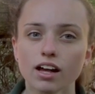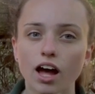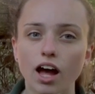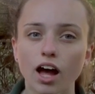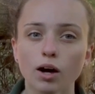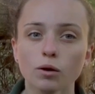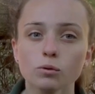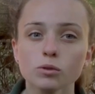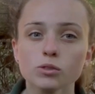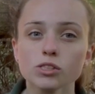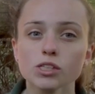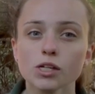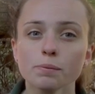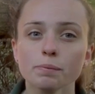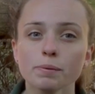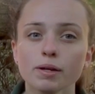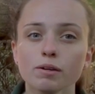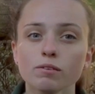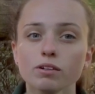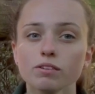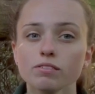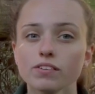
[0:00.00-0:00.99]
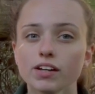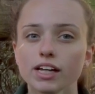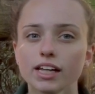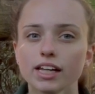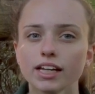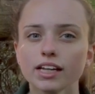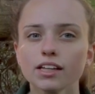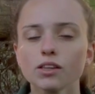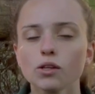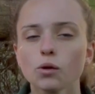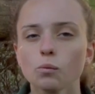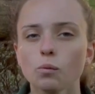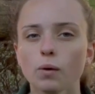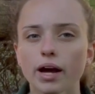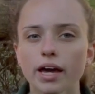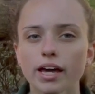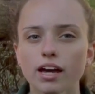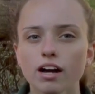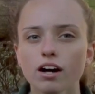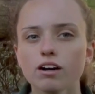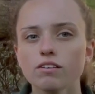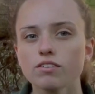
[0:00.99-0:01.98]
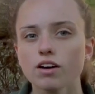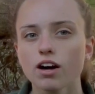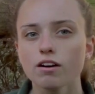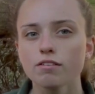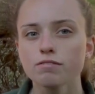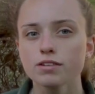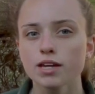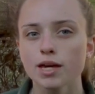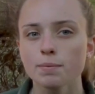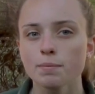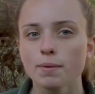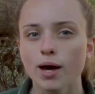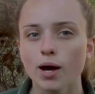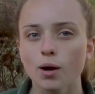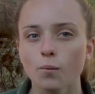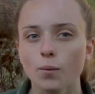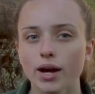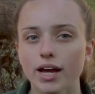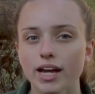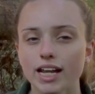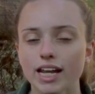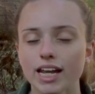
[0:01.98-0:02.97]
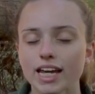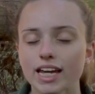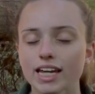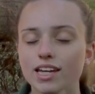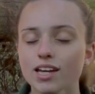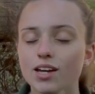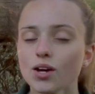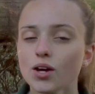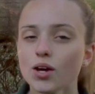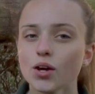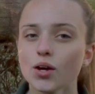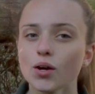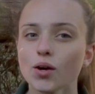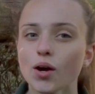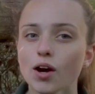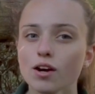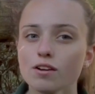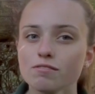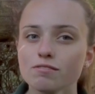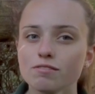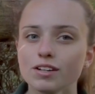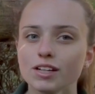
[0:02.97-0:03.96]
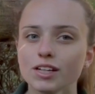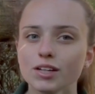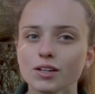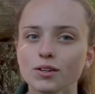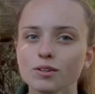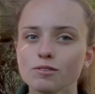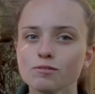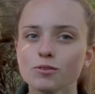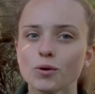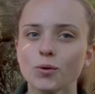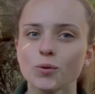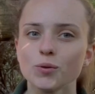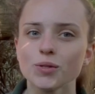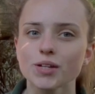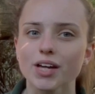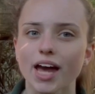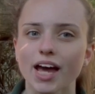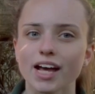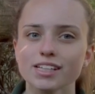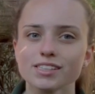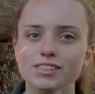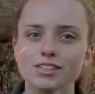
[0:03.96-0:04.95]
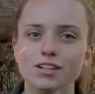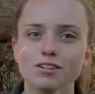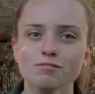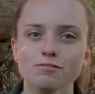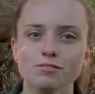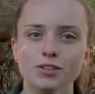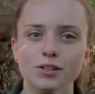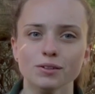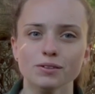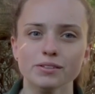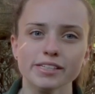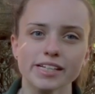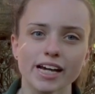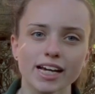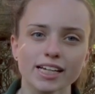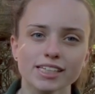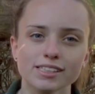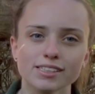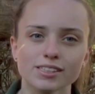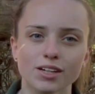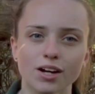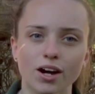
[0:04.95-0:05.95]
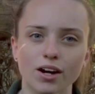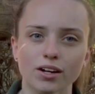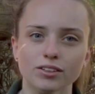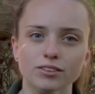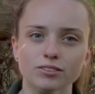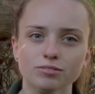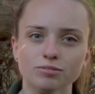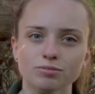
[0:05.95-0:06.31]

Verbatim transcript: I'll also be revealing the weight of our female Wei, who hopefully you have all guessed a few days ago.